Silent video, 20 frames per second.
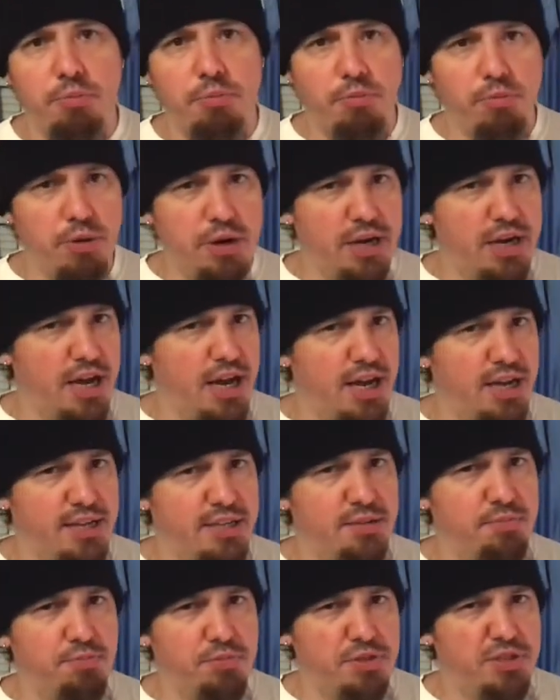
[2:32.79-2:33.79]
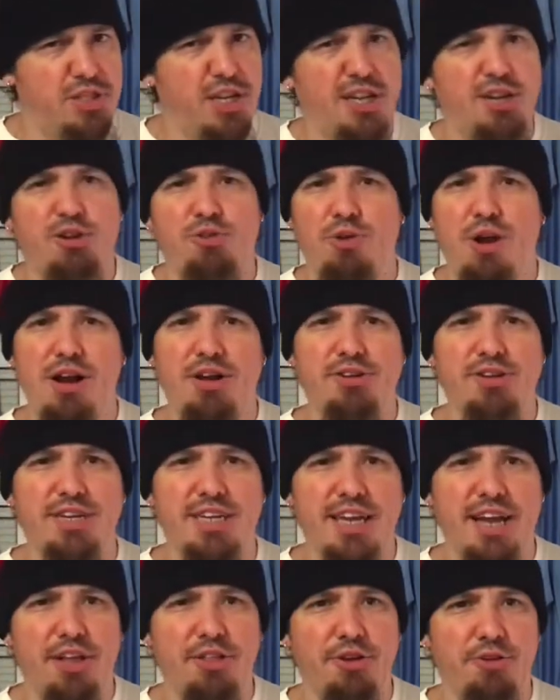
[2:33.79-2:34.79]
We stuck around
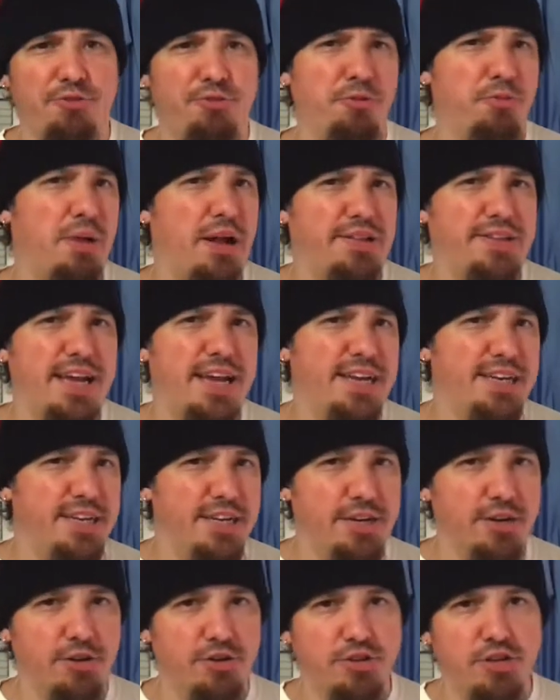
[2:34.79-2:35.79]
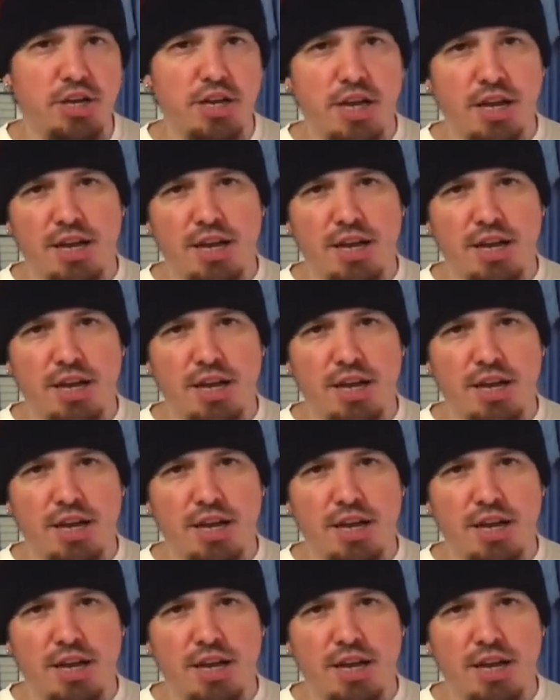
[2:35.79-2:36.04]
together for about 10 years.